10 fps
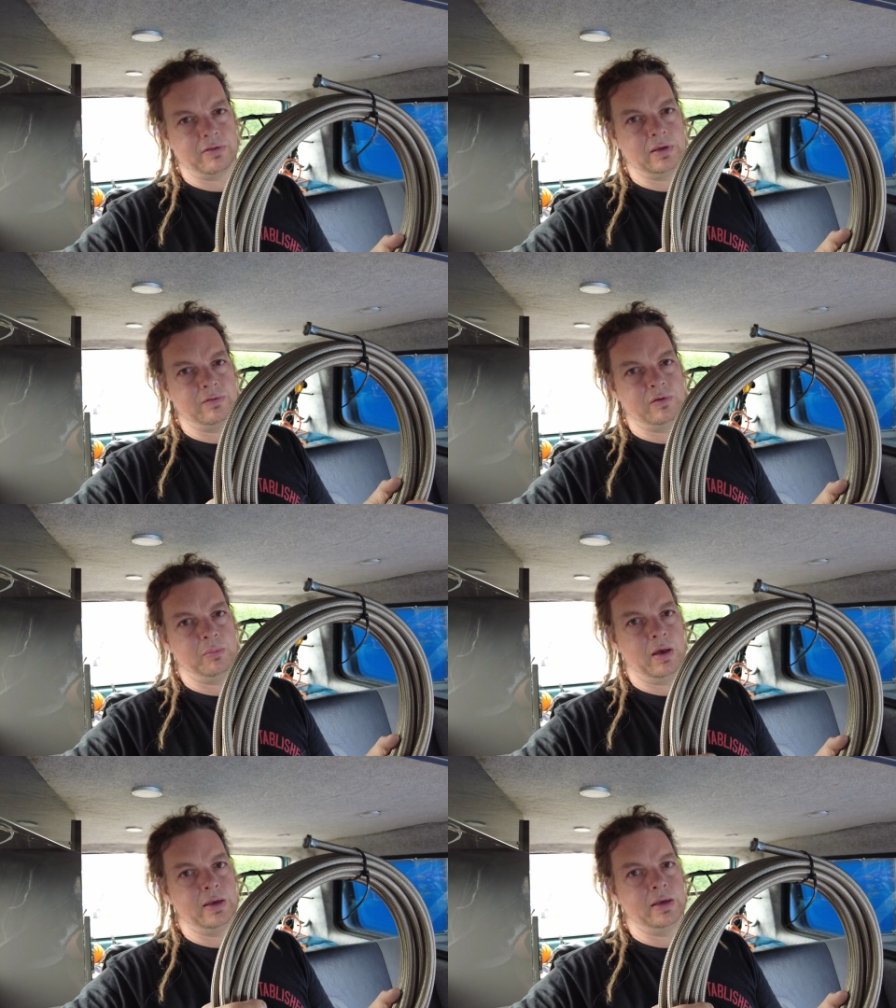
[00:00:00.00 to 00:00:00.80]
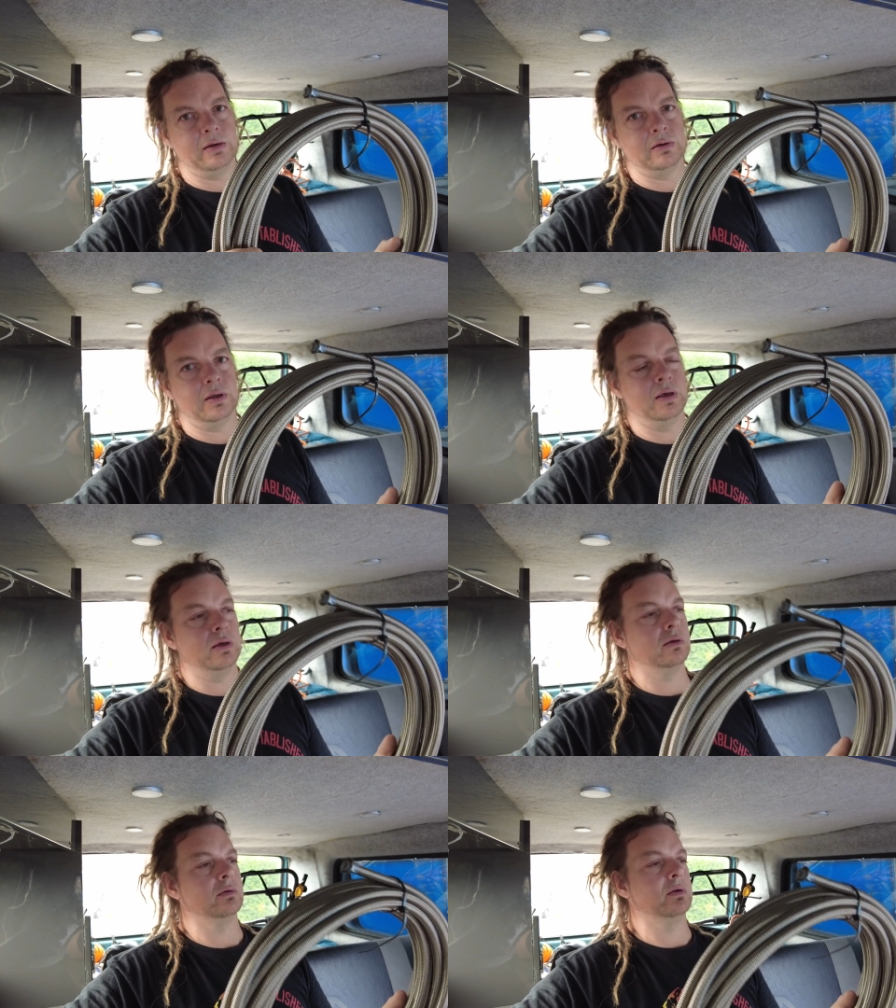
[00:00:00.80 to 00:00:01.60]
I think if you buy it in
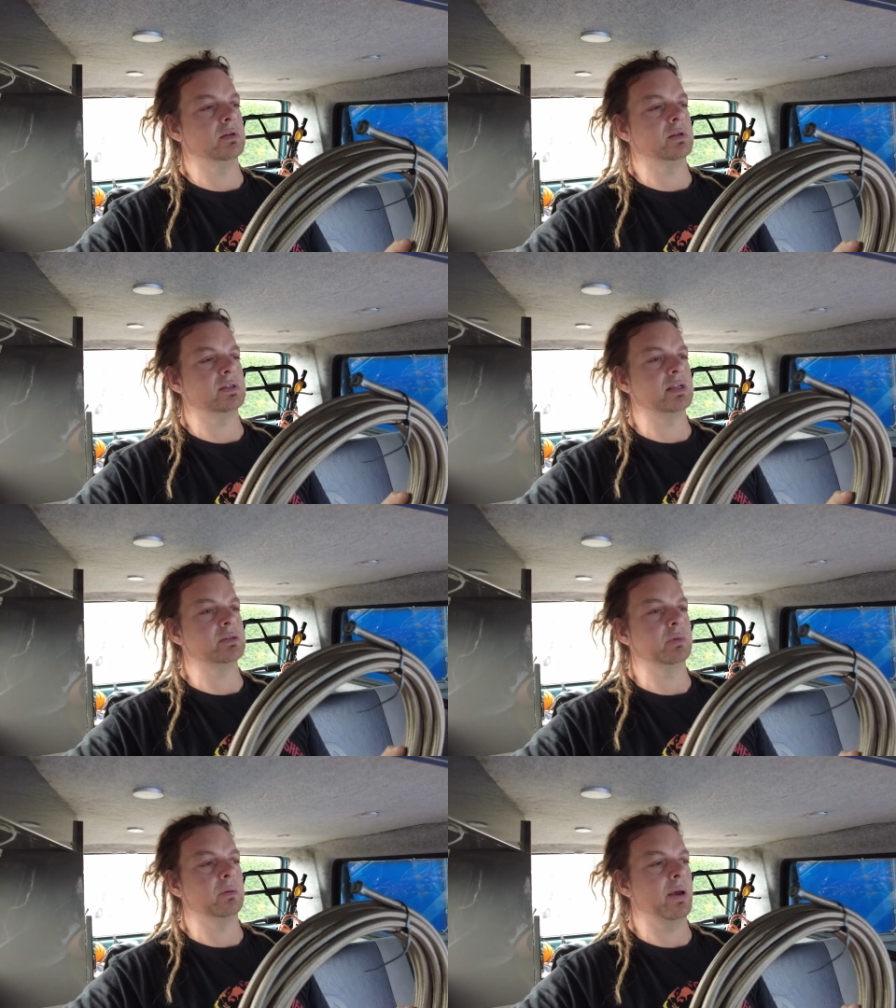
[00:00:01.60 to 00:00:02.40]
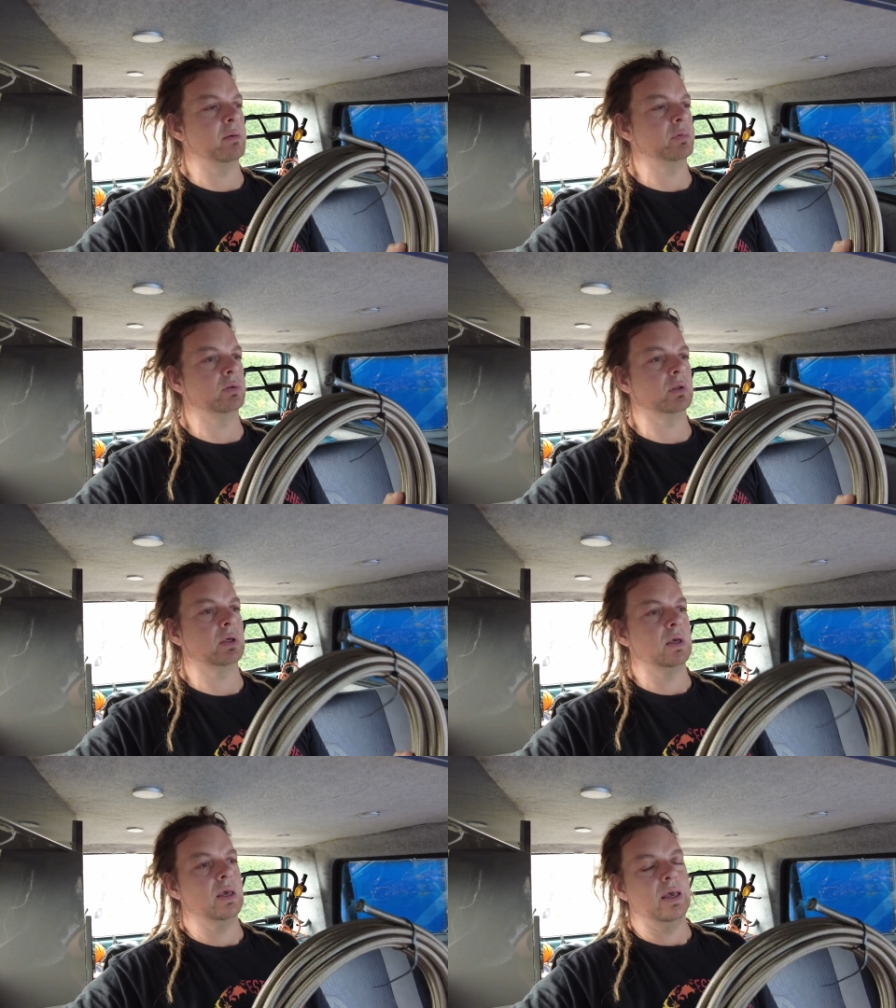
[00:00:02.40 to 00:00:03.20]
uh, a sensible amount of bulk,